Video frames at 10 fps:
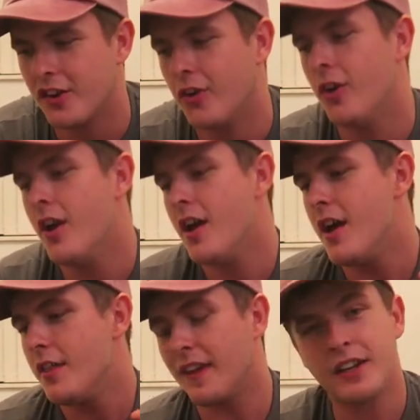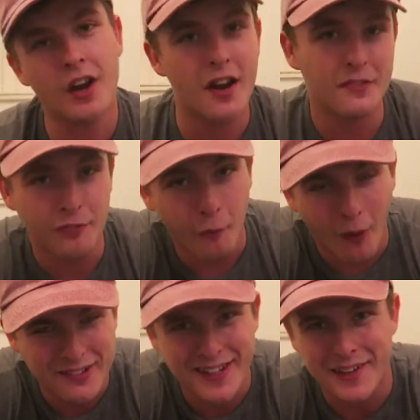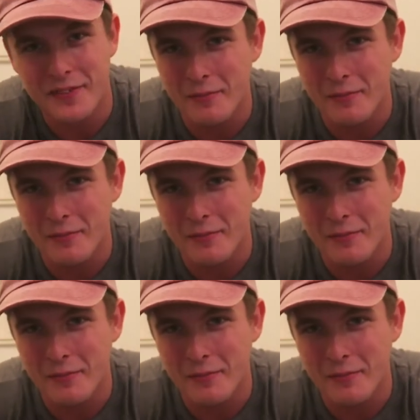So Thank you guys for watching if